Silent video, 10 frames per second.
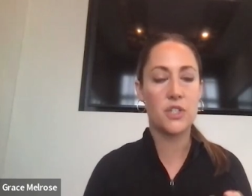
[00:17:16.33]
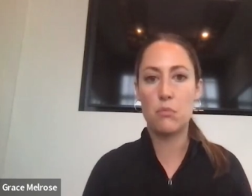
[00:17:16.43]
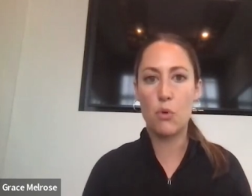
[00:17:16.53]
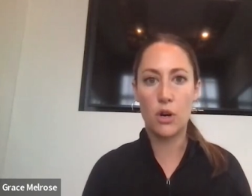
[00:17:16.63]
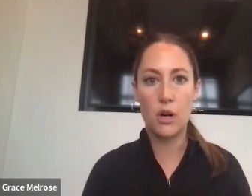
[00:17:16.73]
It
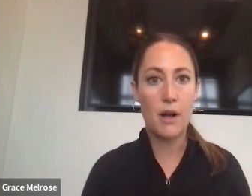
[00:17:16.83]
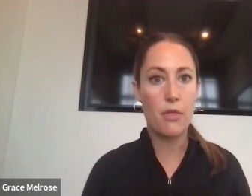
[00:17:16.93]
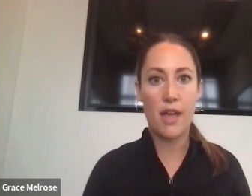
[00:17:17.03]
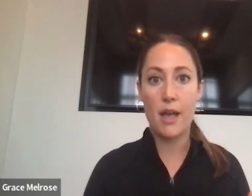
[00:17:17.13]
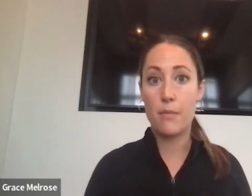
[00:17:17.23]
was more
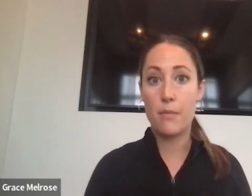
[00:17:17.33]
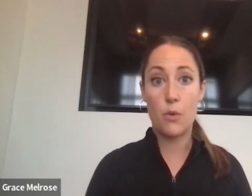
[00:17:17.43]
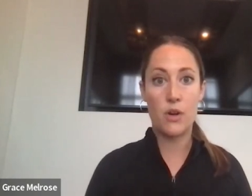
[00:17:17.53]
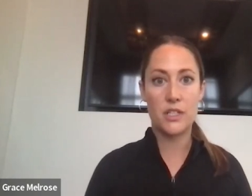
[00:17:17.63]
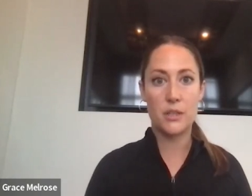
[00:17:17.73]
about them than
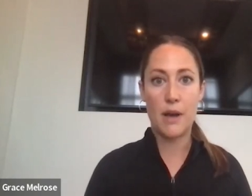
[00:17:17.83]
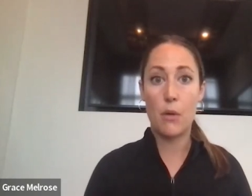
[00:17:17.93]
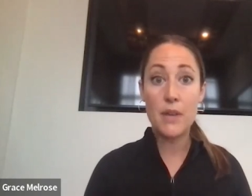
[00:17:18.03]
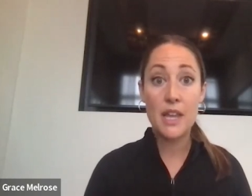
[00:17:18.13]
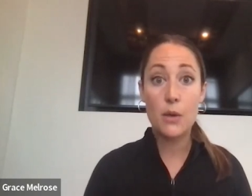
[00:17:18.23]
it was
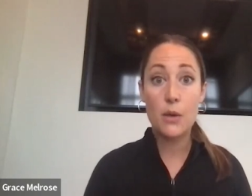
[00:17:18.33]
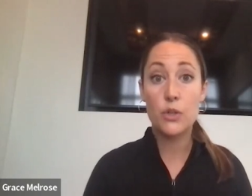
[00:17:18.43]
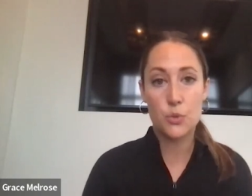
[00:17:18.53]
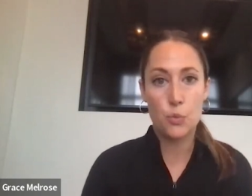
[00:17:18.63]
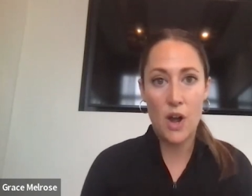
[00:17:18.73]
about me,
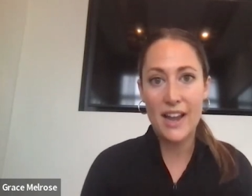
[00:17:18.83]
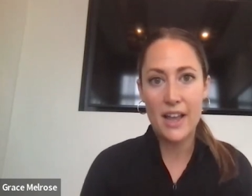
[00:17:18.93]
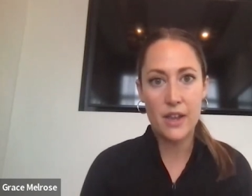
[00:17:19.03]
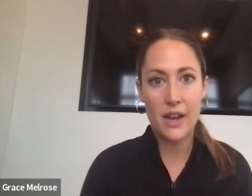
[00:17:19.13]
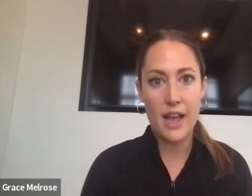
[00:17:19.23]
which is why
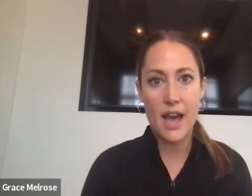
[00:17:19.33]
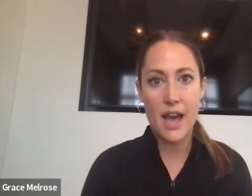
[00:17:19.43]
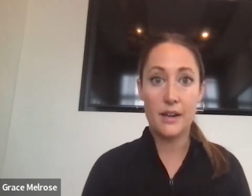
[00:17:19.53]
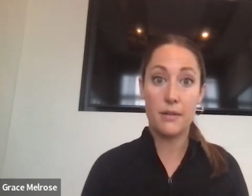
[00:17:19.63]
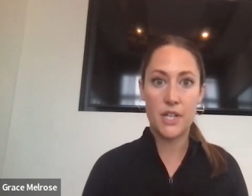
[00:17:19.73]
I think I had